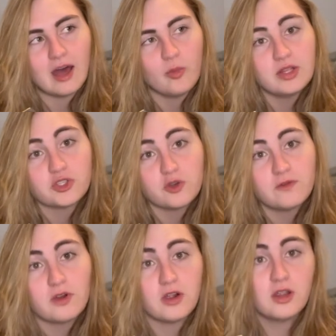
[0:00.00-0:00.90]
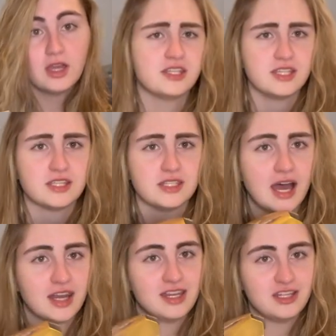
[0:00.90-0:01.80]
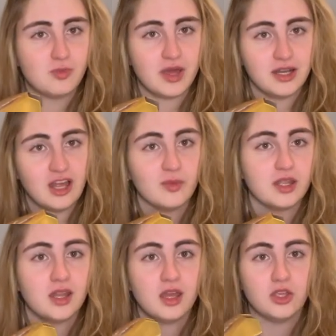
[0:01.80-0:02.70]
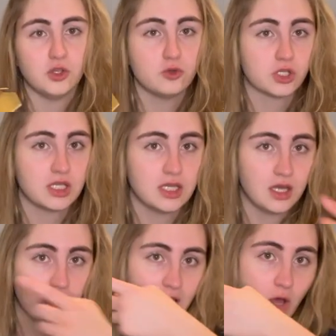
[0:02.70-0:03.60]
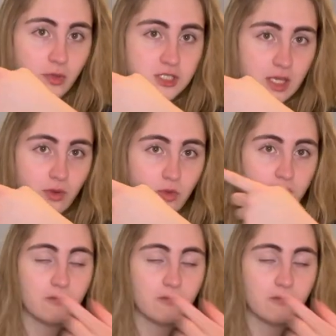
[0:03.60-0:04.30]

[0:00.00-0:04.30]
helmet so far, this is not an independent helmet. Usually helmets like my Mark